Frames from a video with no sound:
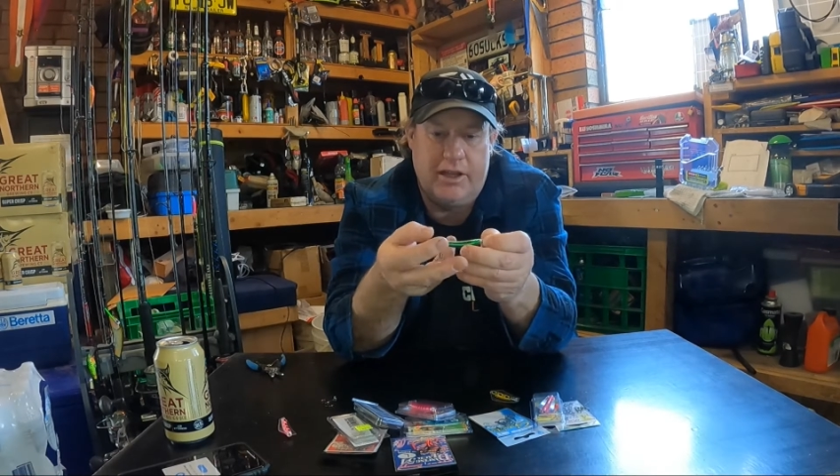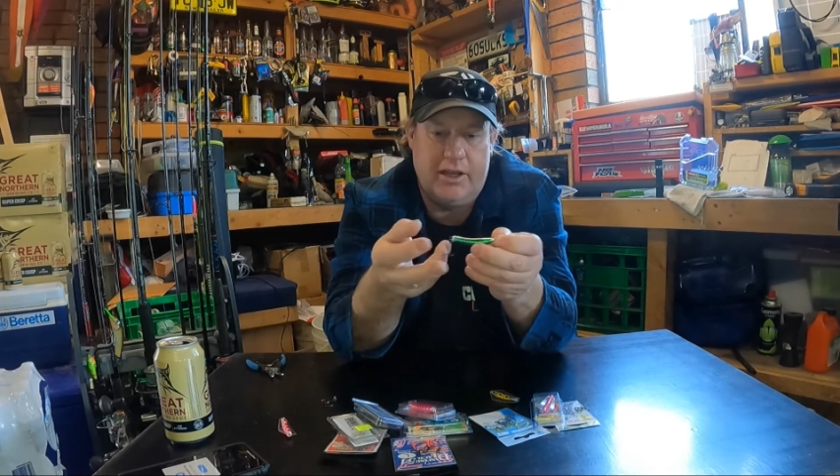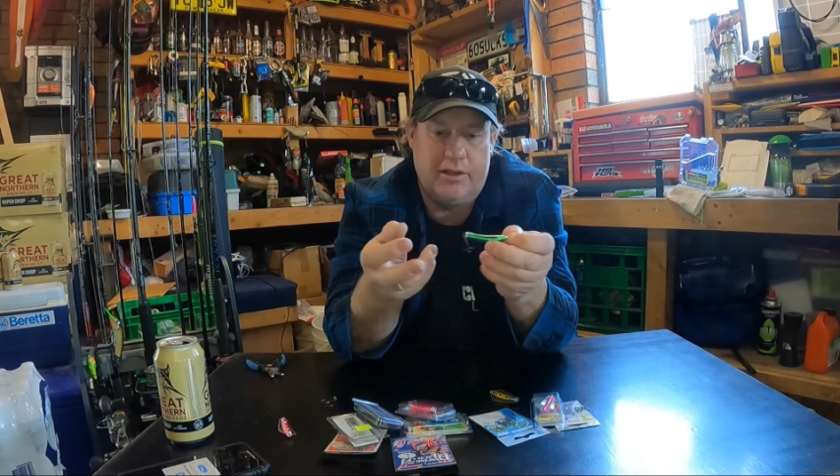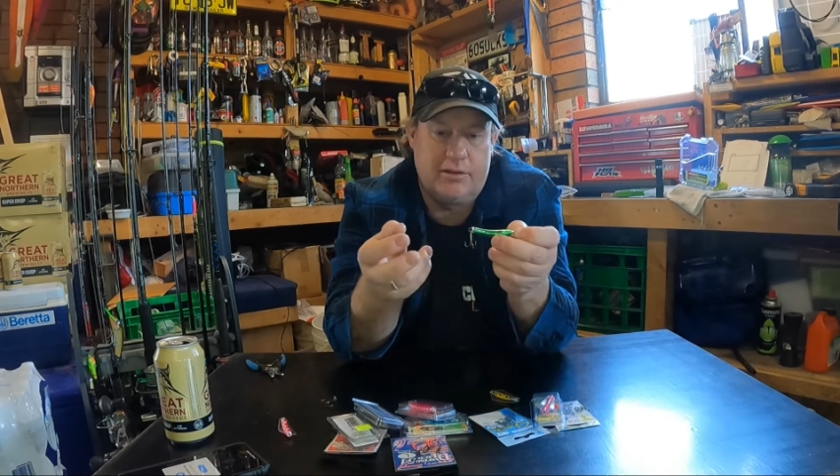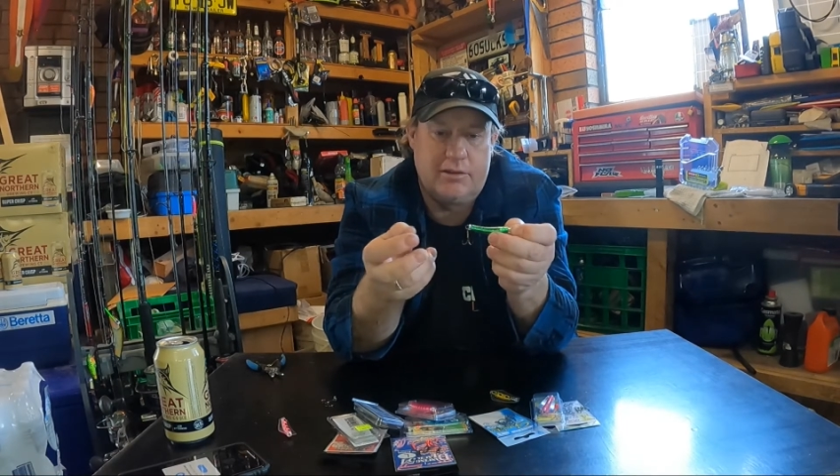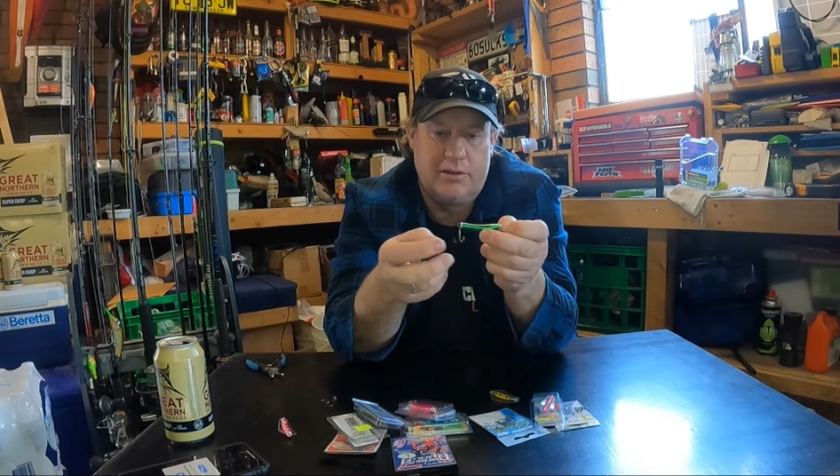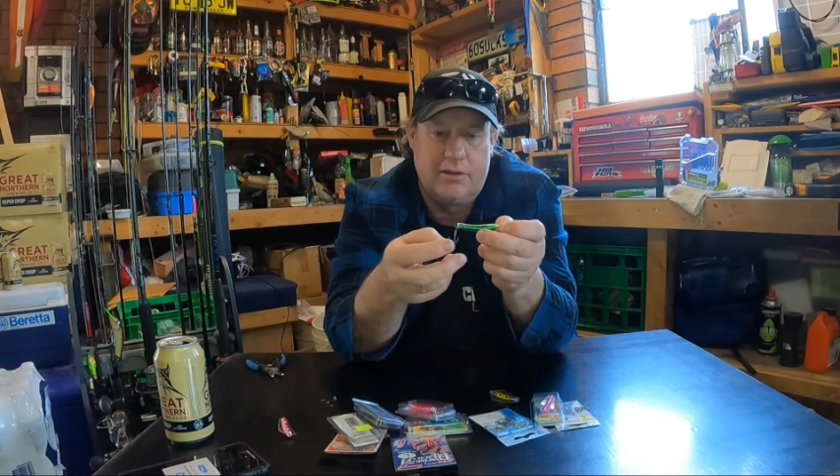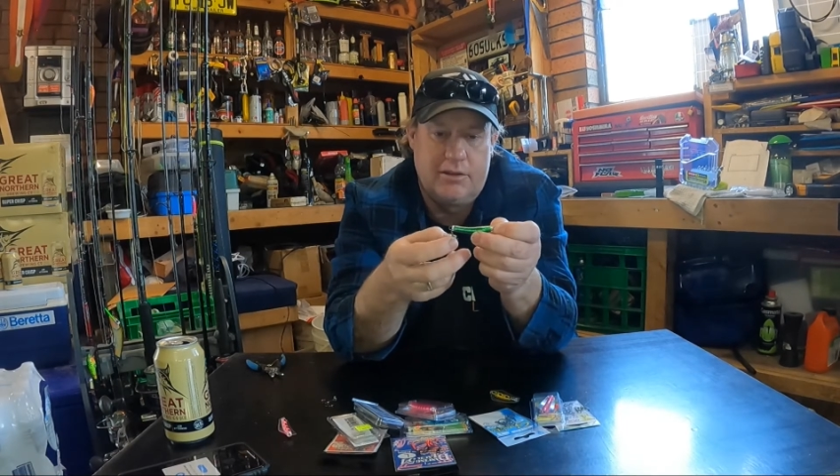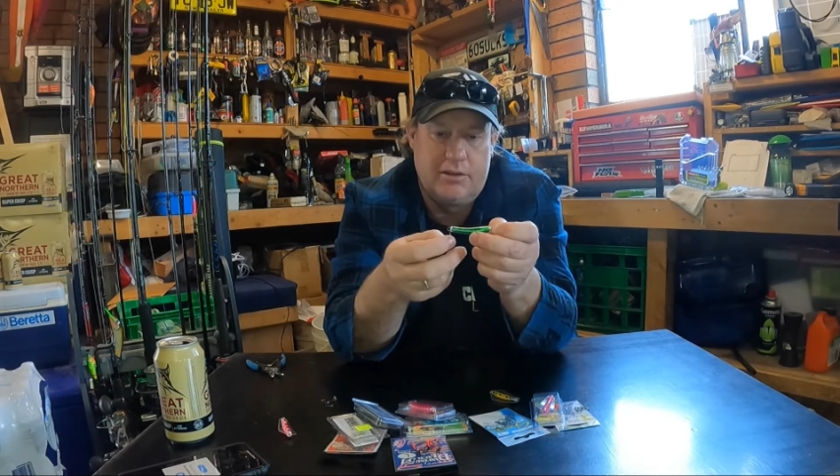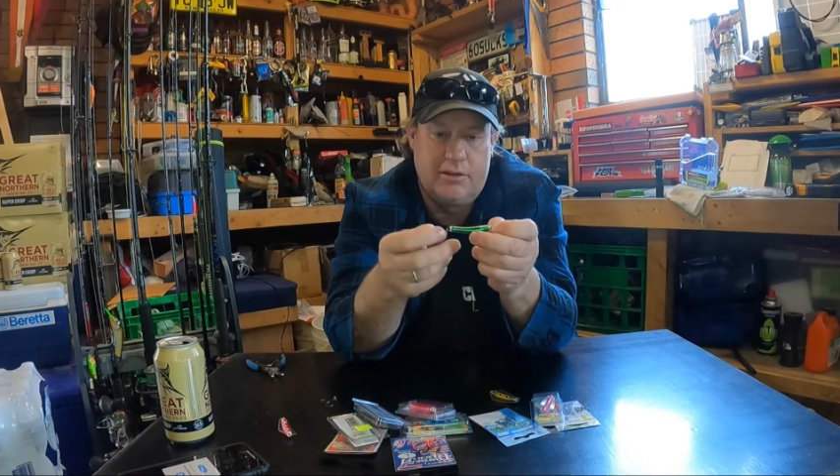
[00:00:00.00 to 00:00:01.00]
there,
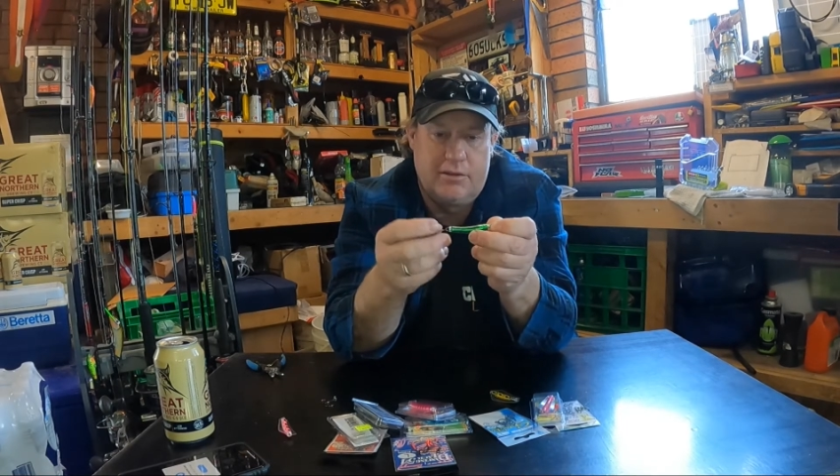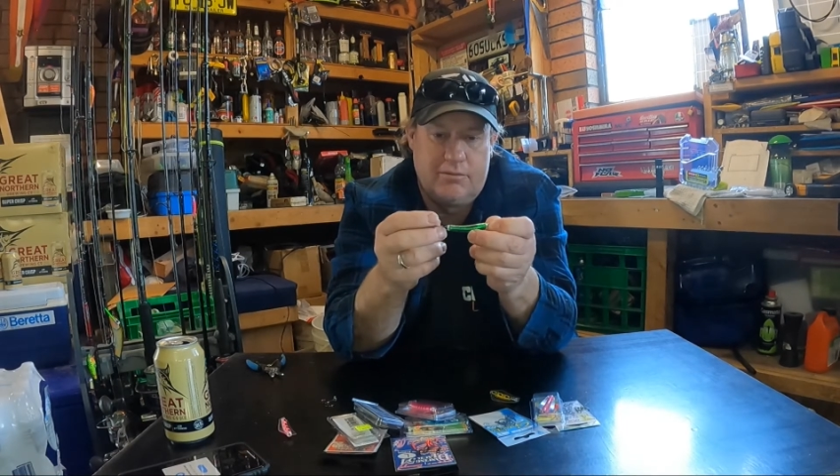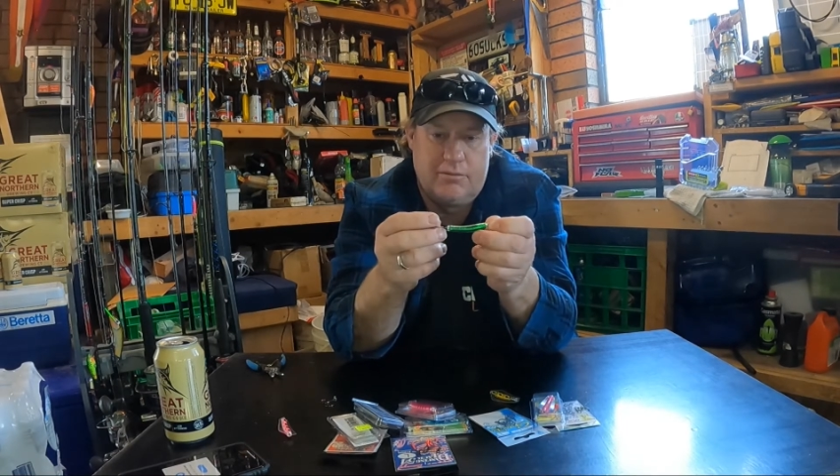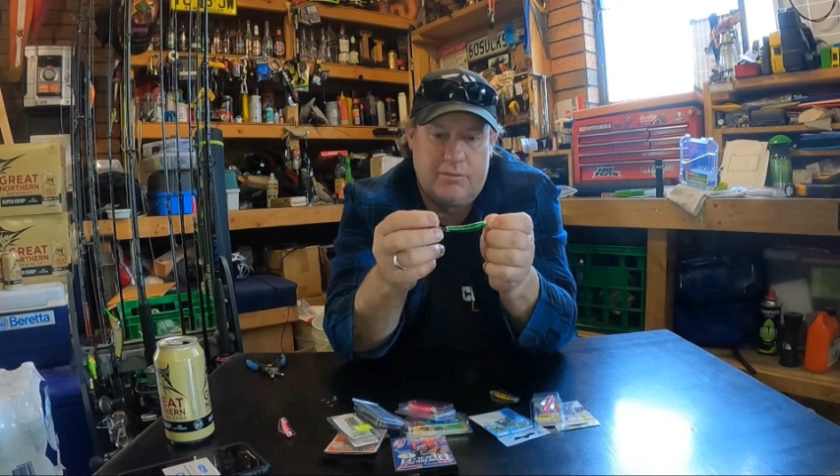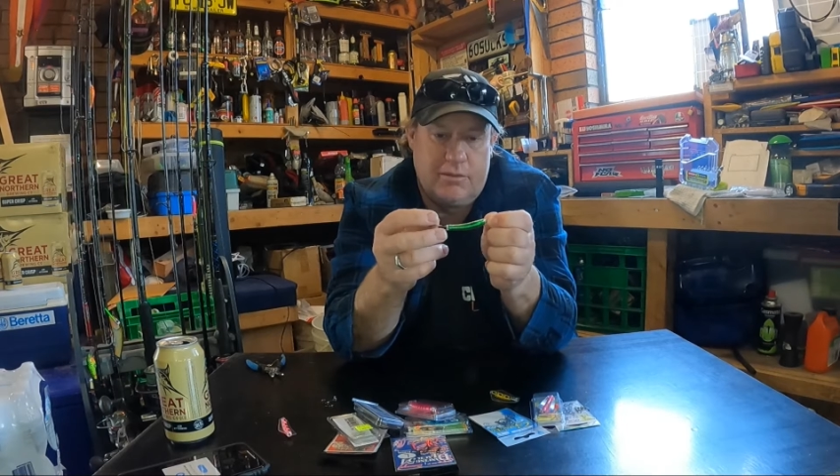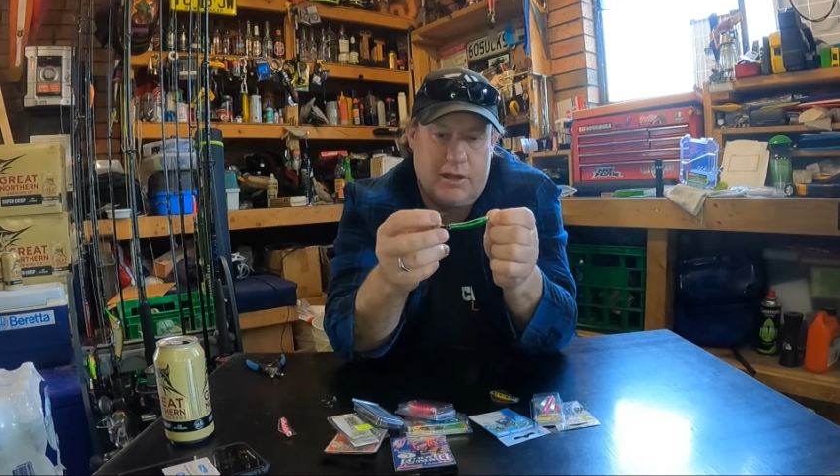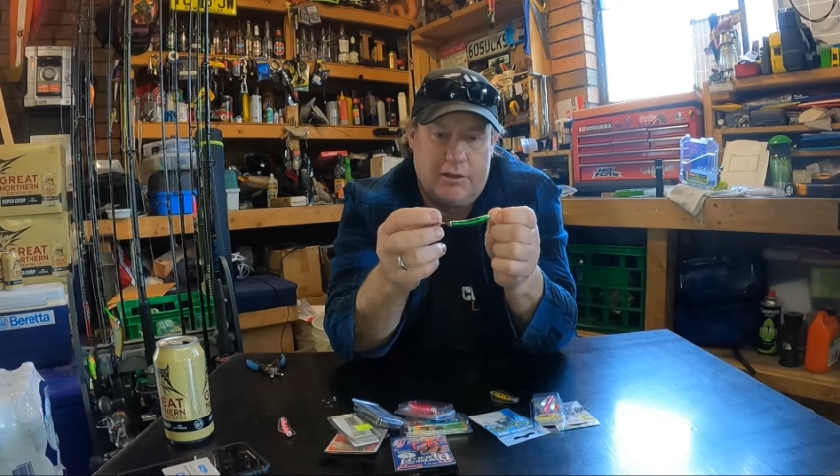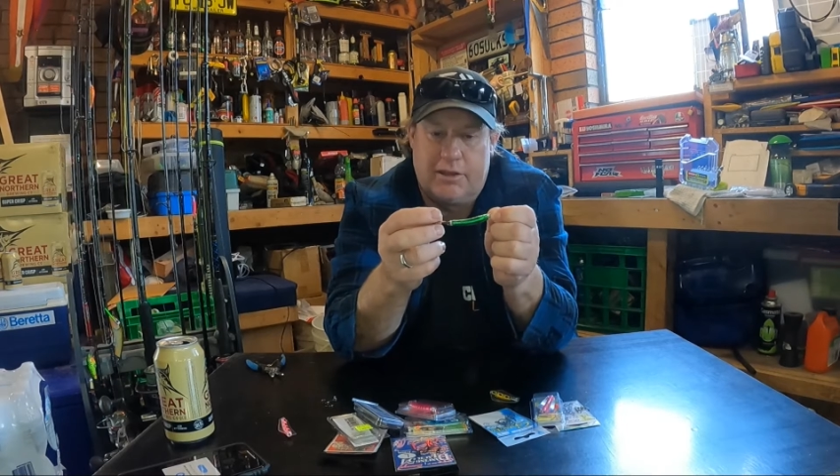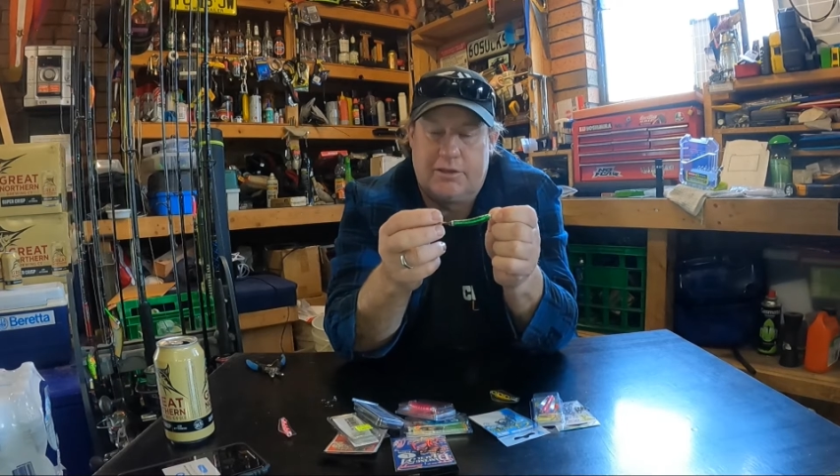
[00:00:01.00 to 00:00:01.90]
and